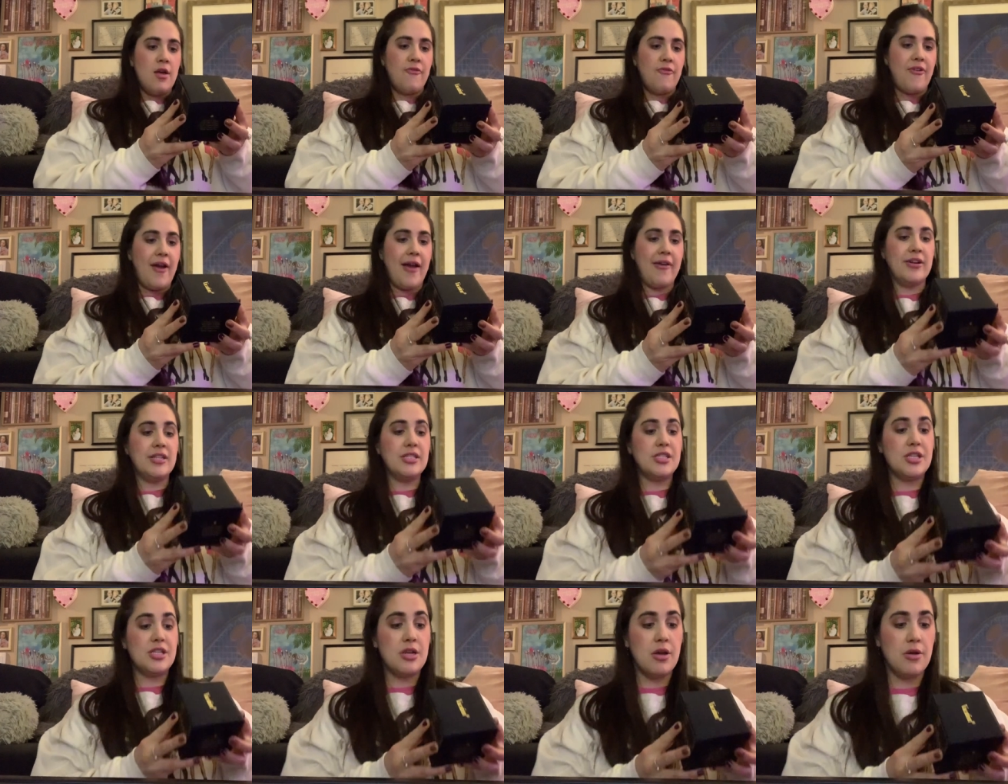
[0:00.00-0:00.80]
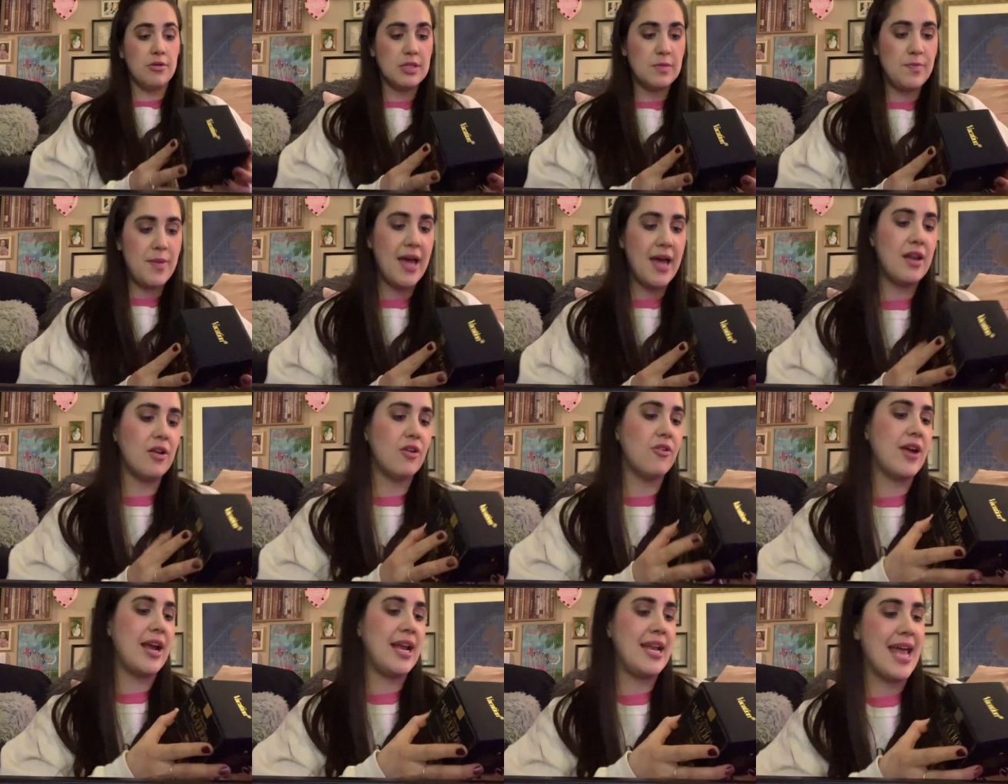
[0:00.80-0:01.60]
Fragrance notes,
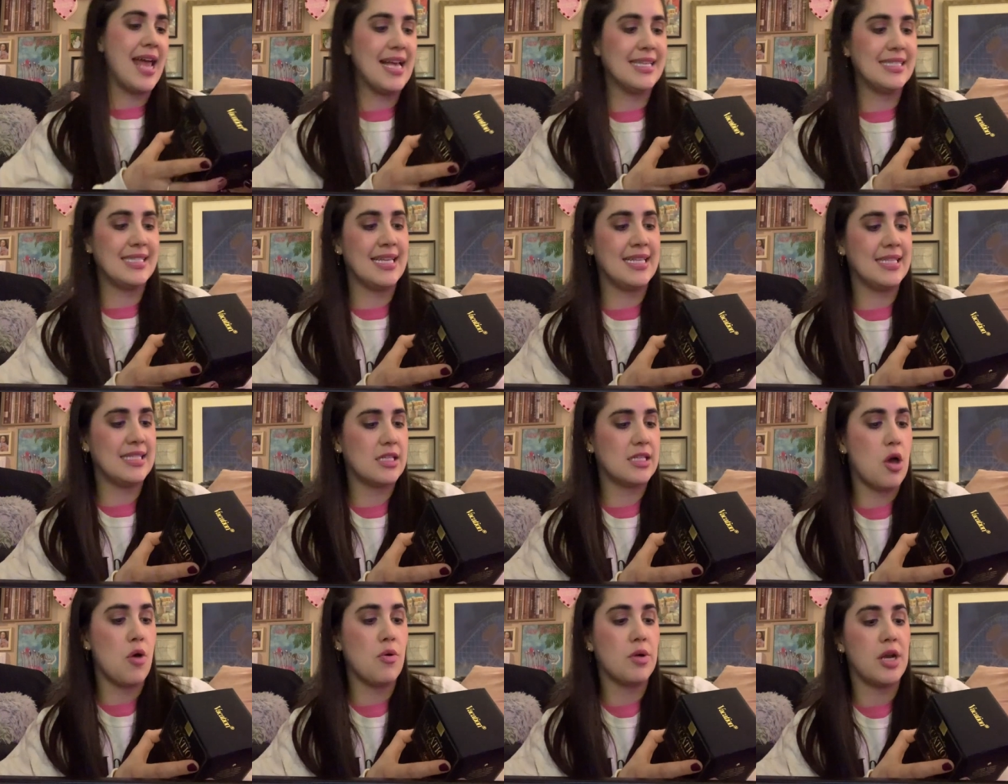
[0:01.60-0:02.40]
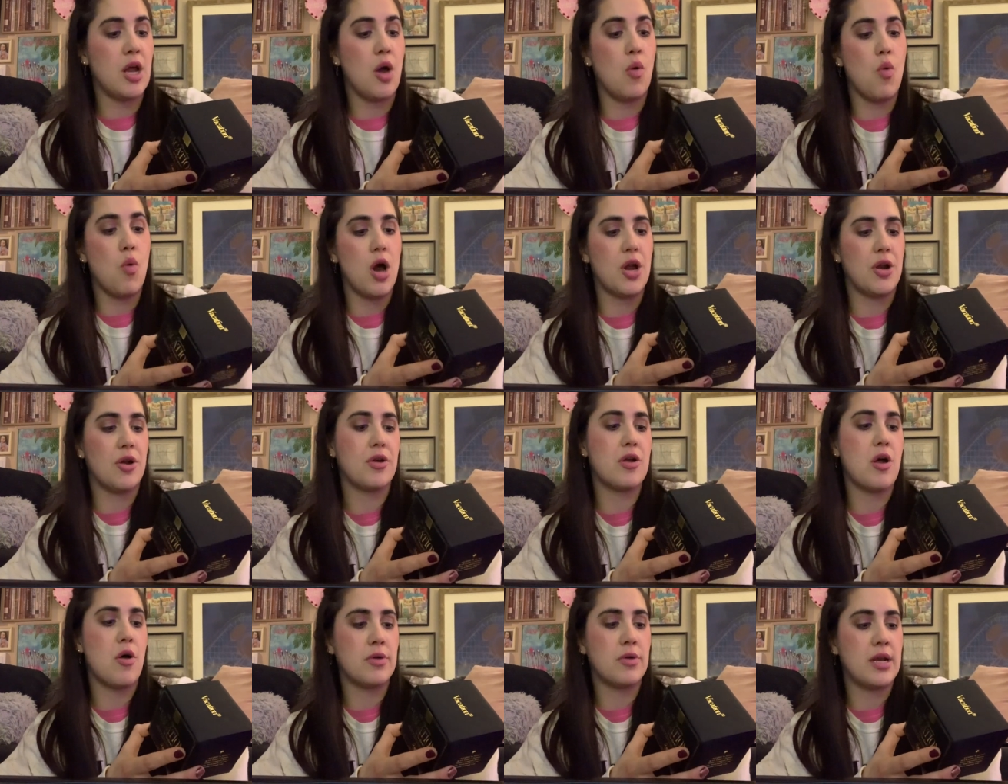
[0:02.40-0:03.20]
petitgrain essence, coconut water,
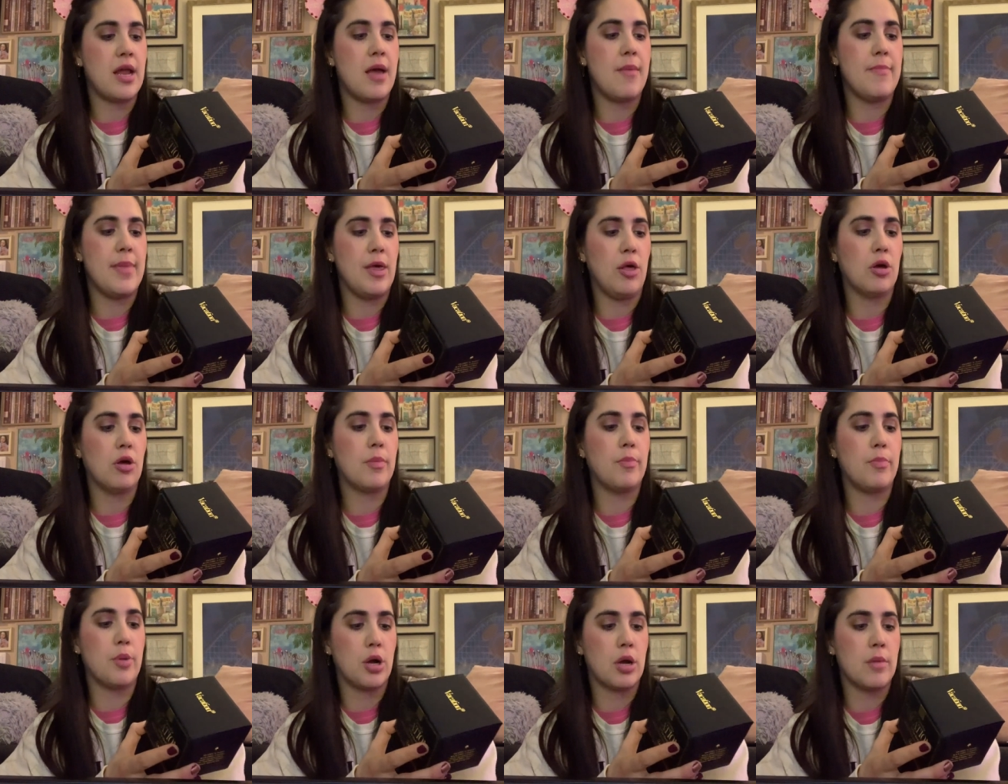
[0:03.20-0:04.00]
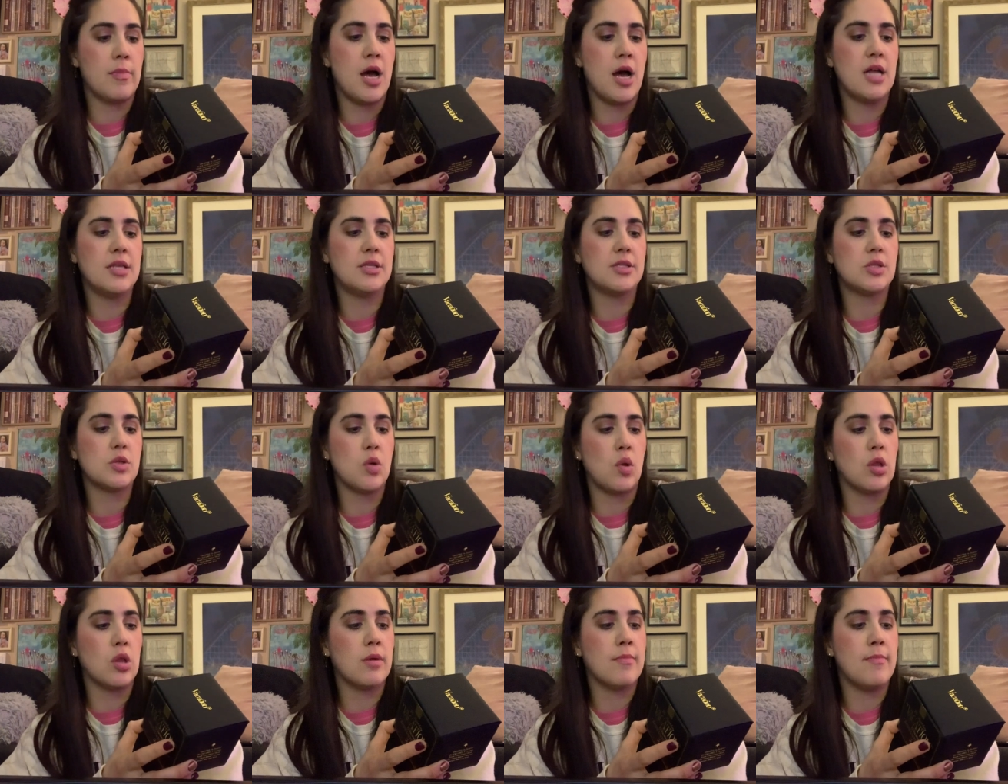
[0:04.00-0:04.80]
coconut milk, bergamot,
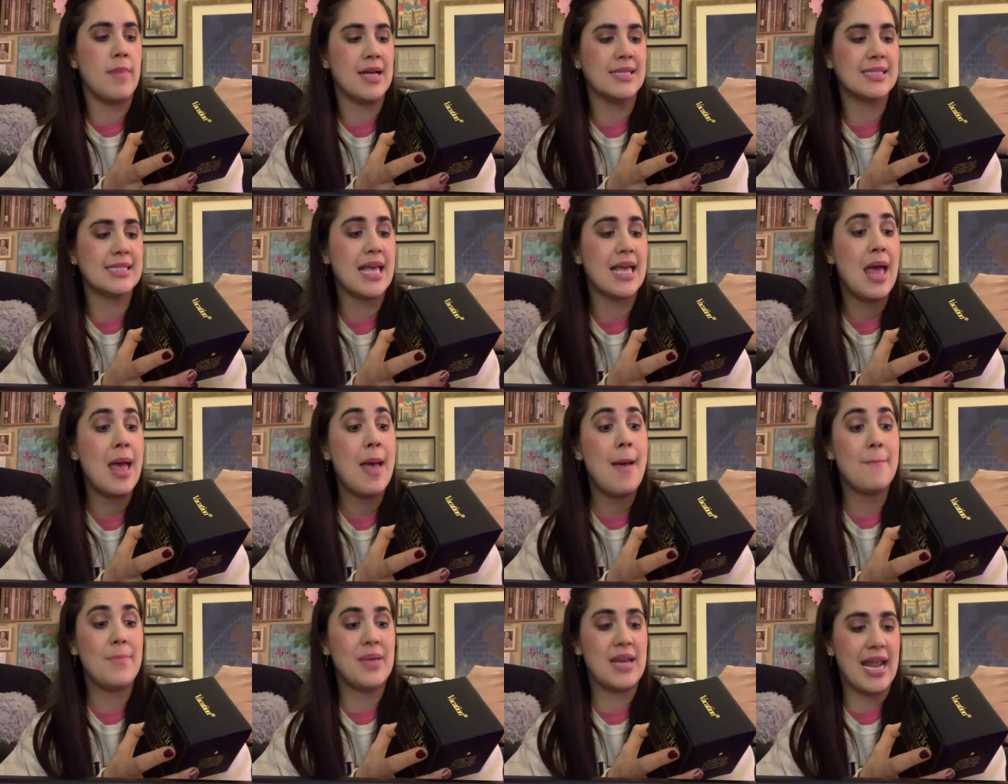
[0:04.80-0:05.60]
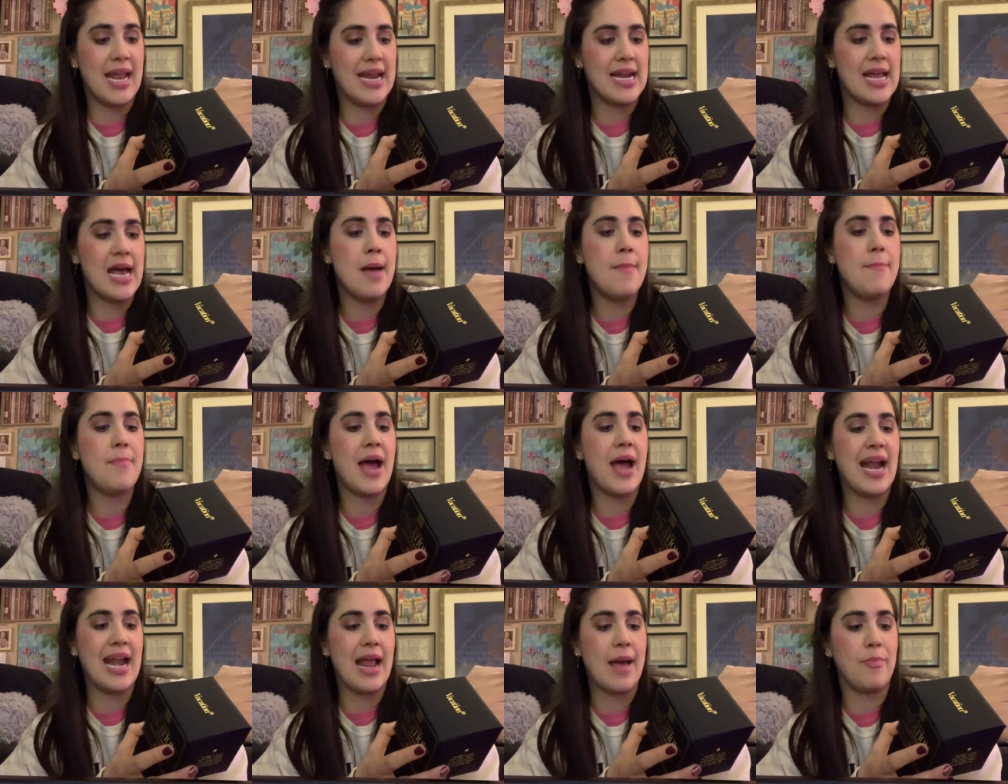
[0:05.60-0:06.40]
solar musk, banana,
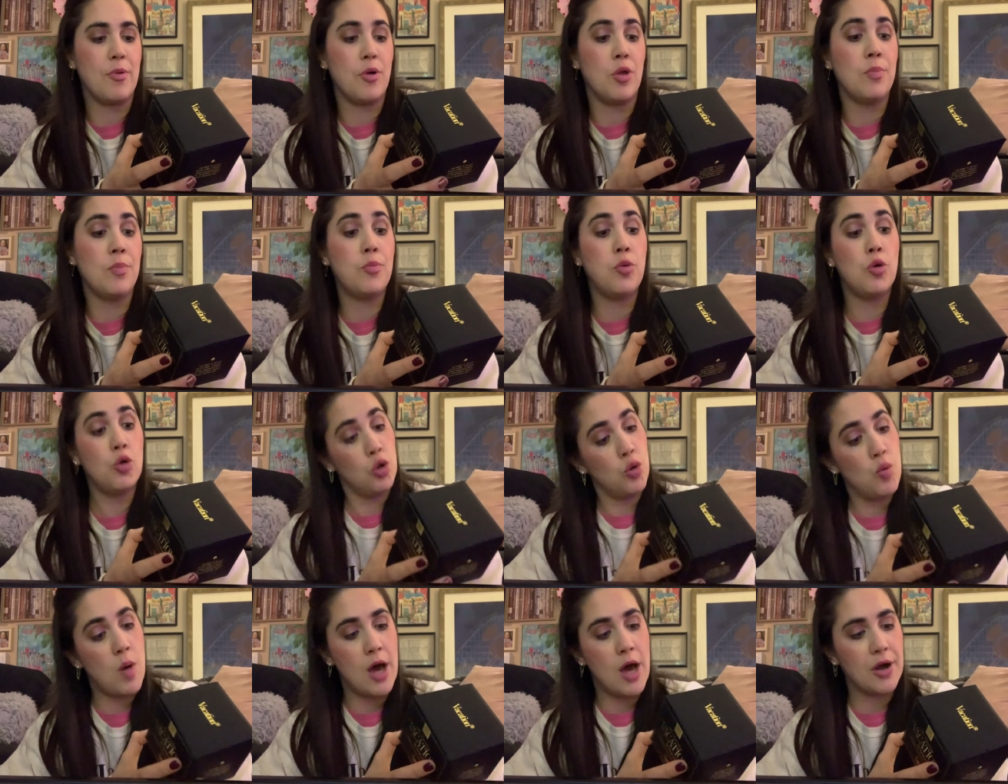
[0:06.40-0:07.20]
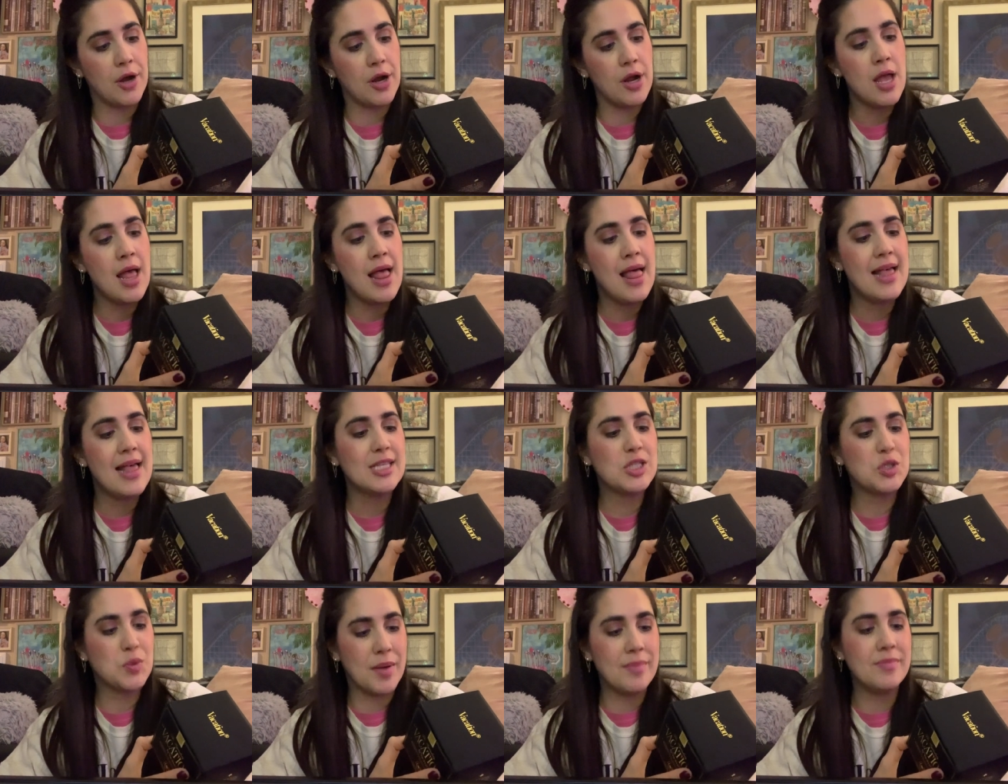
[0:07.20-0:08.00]
pineapple, pool water,
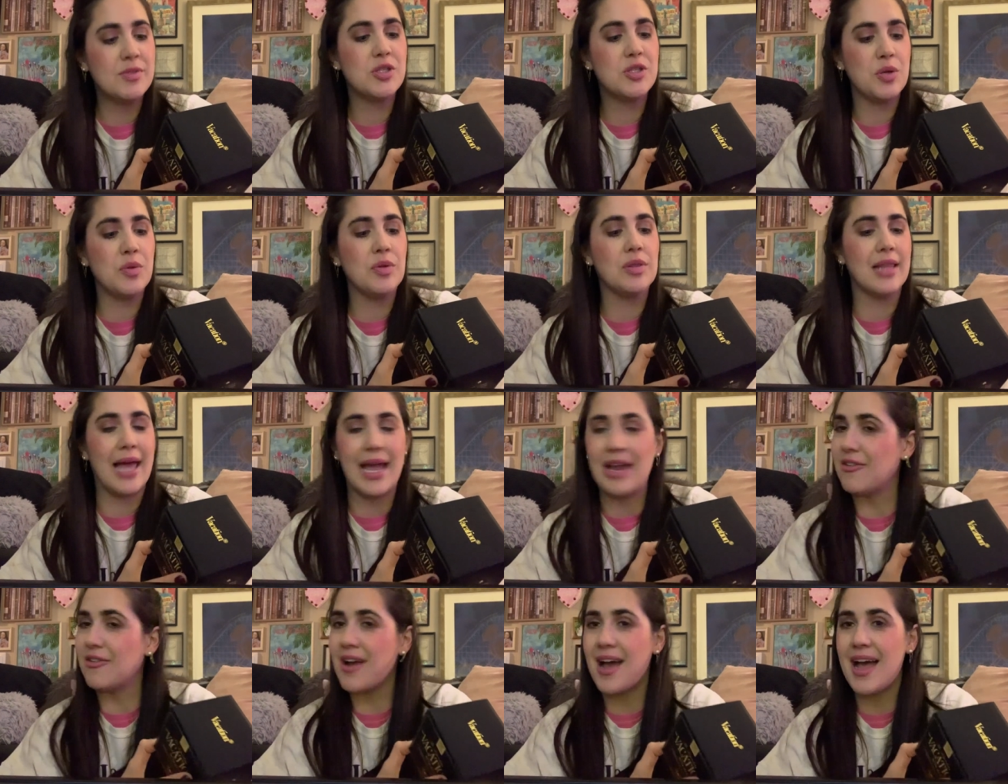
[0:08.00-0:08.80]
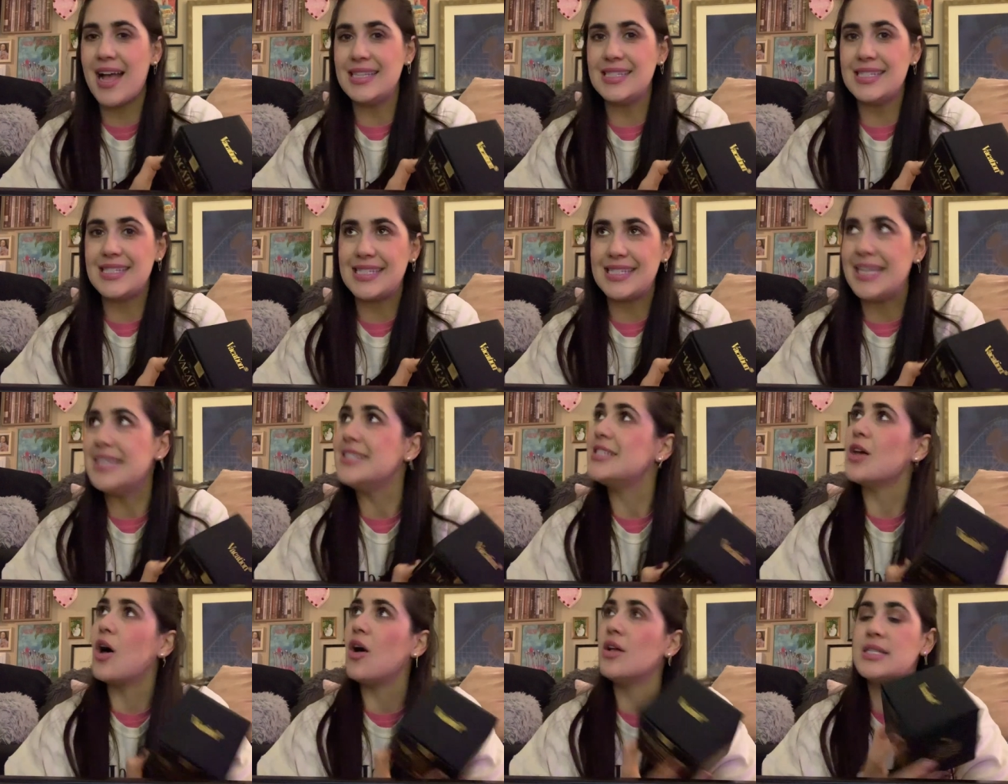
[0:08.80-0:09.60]
swimsuit, lycra, and sea
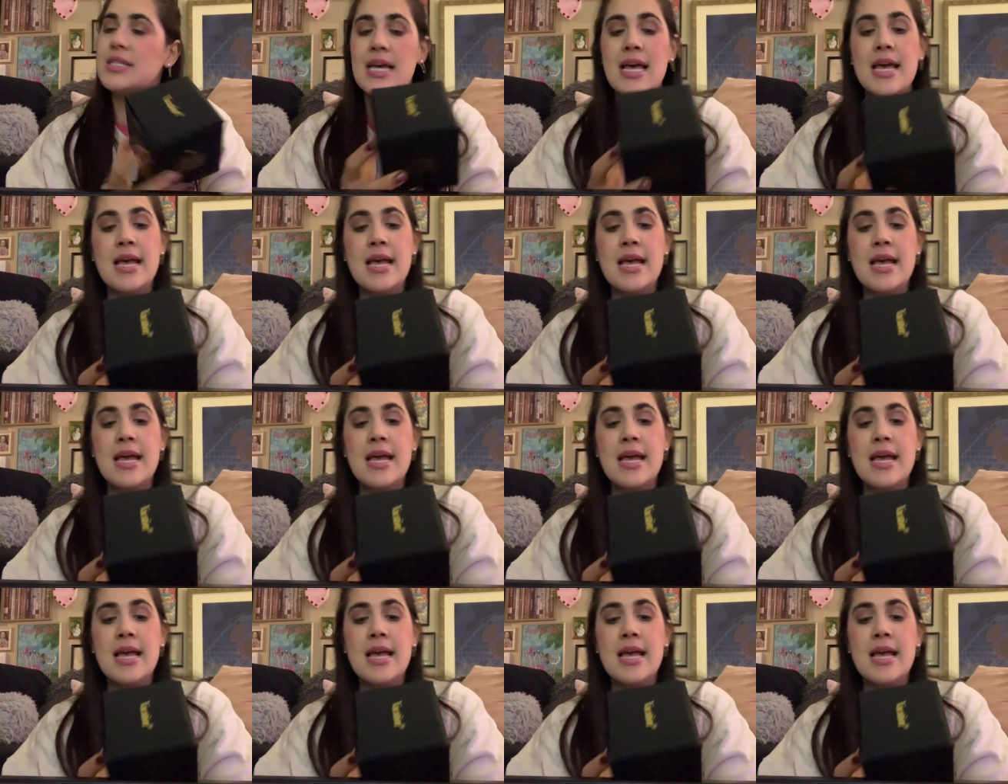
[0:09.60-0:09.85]
salt.